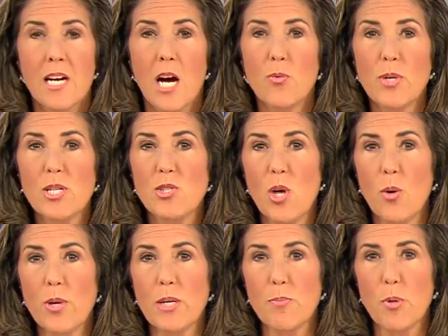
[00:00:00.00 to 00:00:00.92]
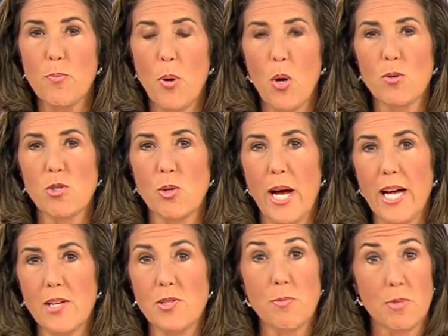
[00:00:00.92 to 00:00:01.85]
A rezoning proposal has
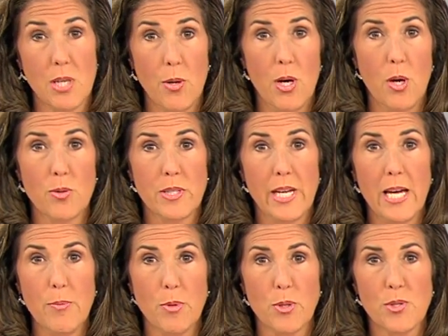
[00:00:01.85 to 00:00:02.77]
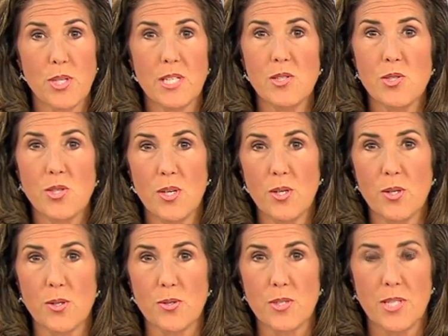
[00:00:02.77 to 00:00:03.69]
some Terre Haute neighbors
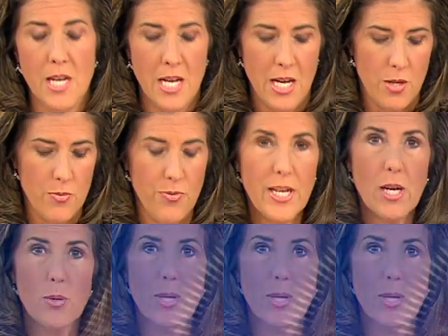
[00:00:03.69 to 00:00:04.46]
concerned. Vigo